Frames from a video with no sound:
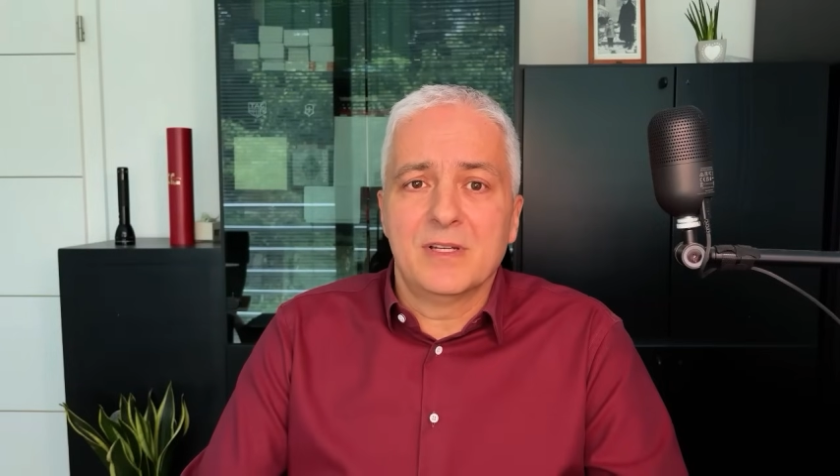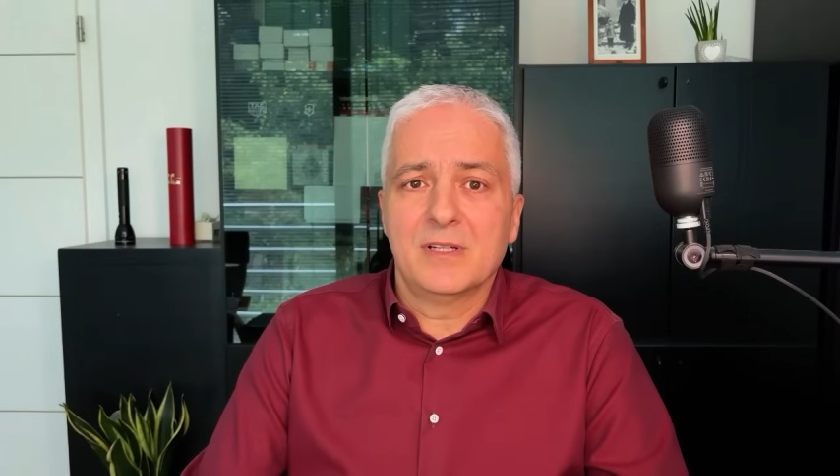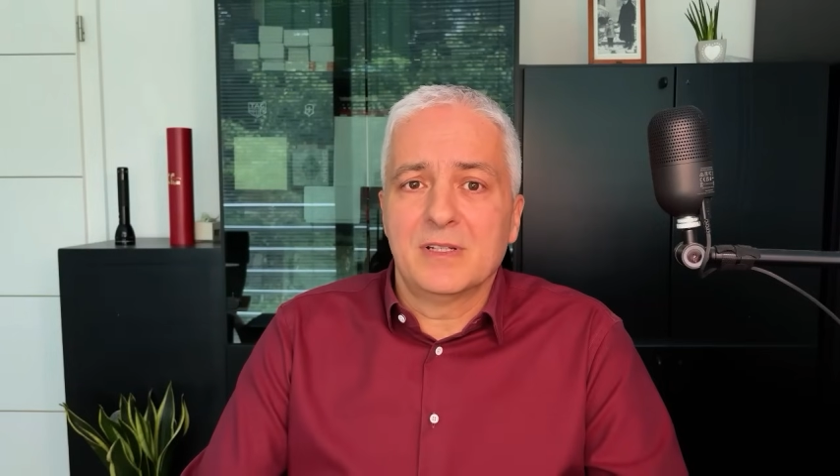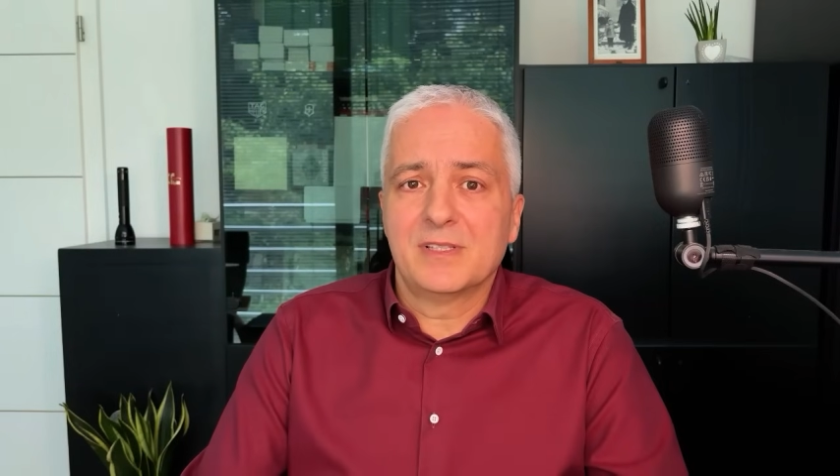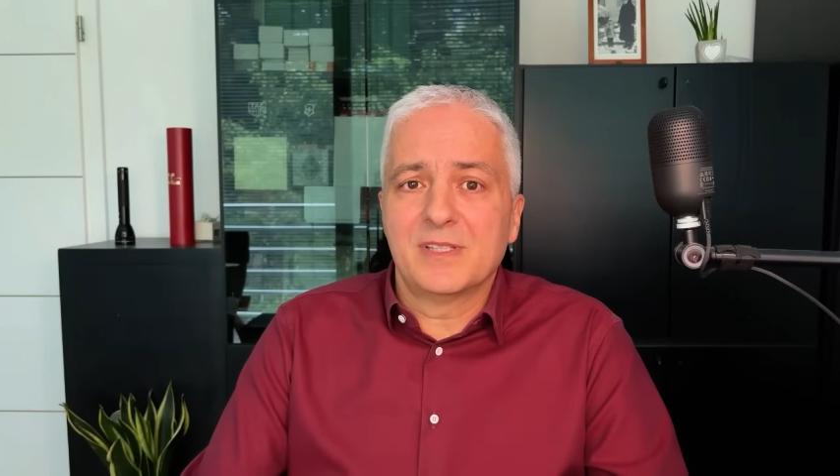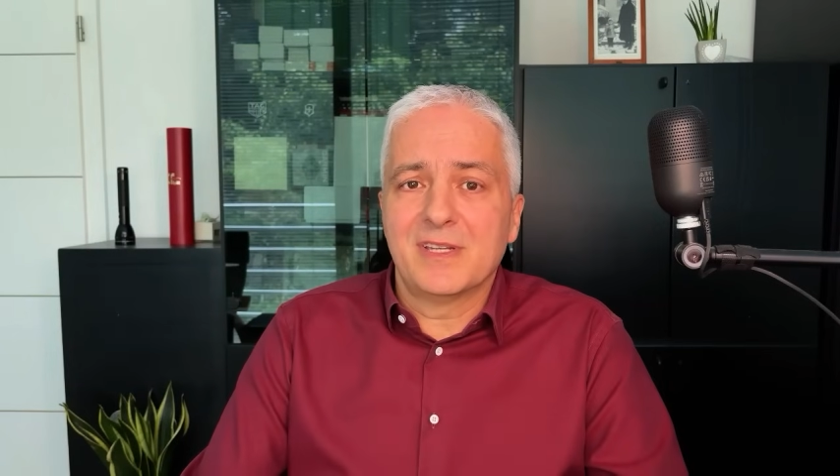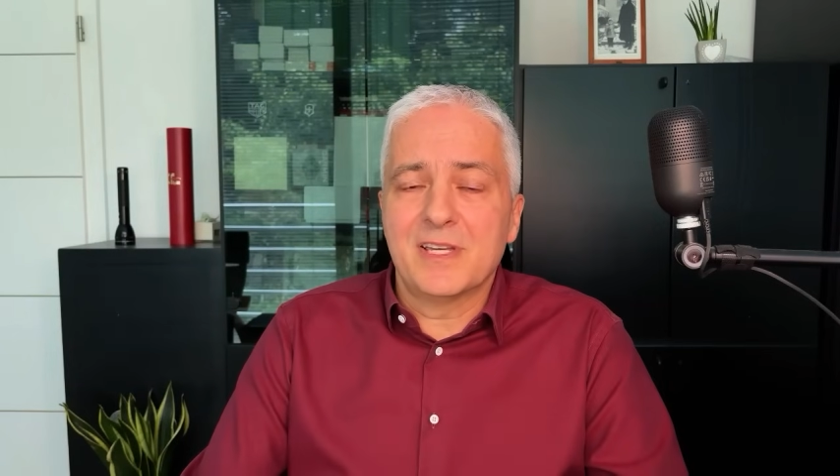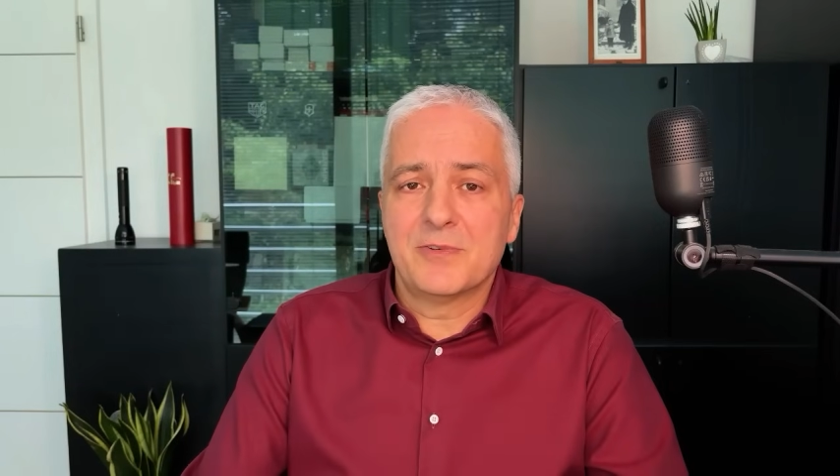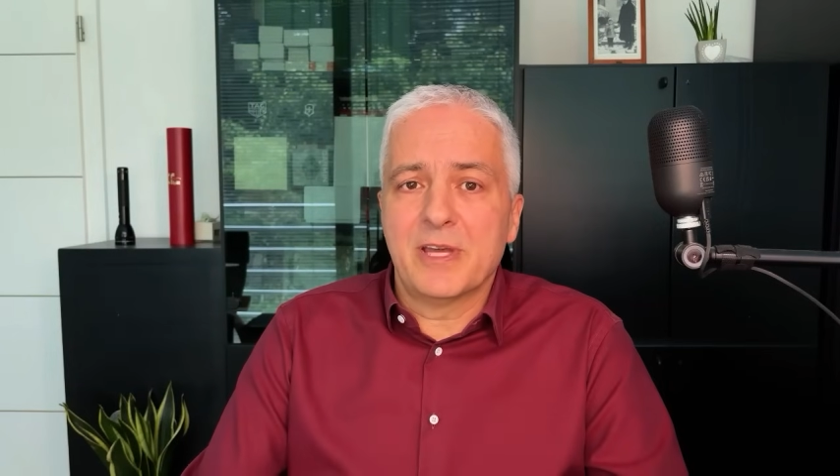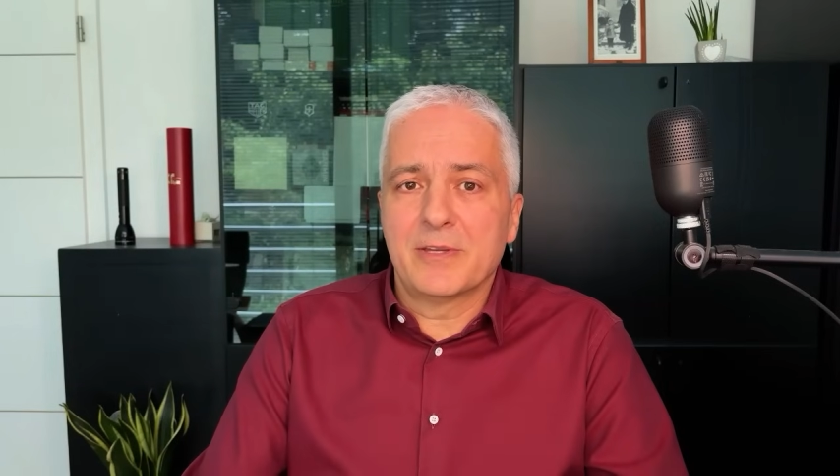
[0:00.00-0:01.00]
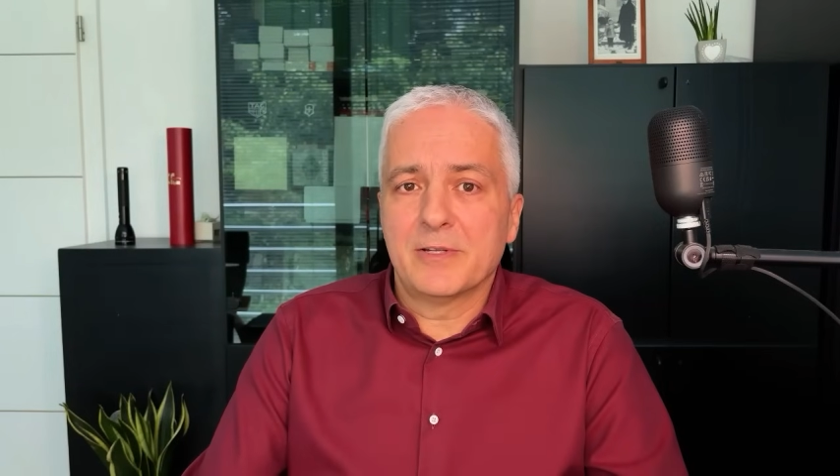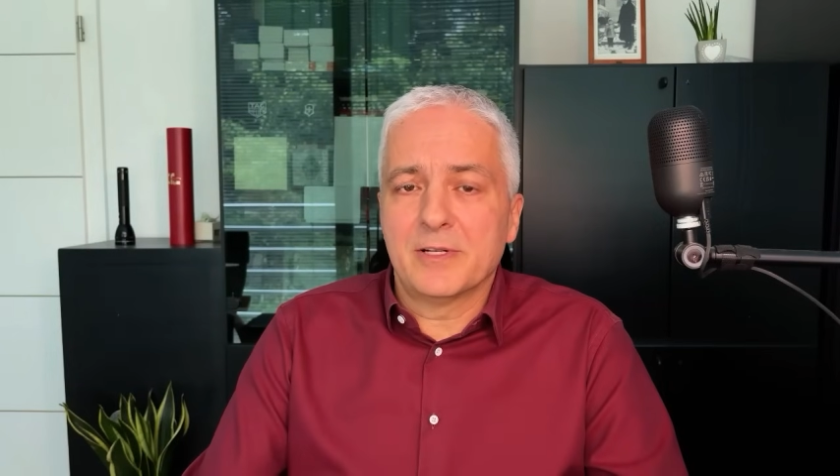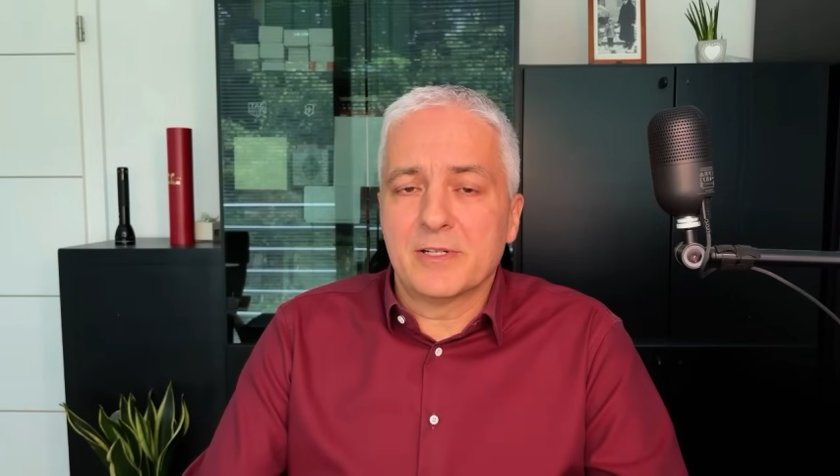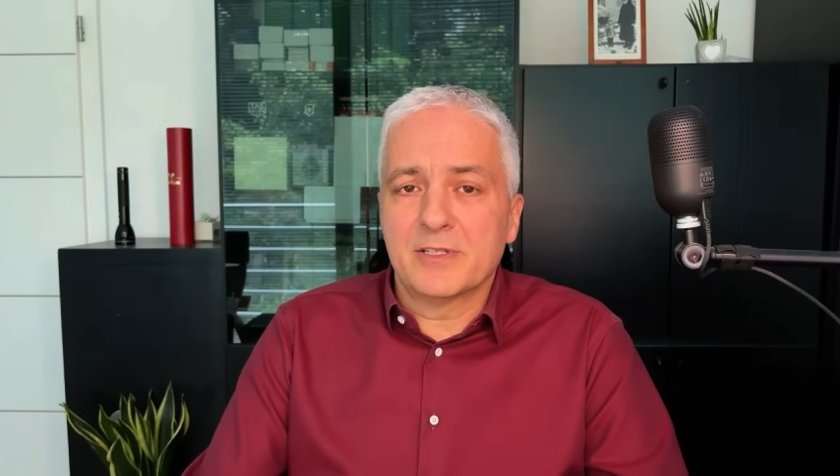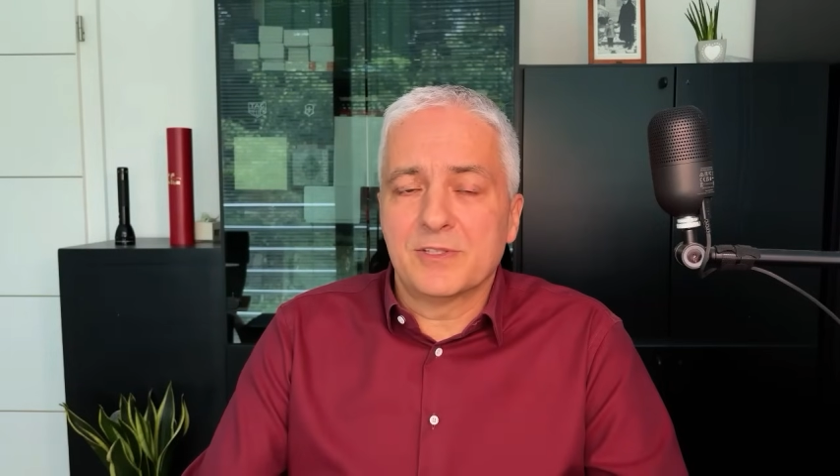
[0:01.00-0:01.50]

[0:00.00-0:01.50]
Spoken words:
let's say, irregularly,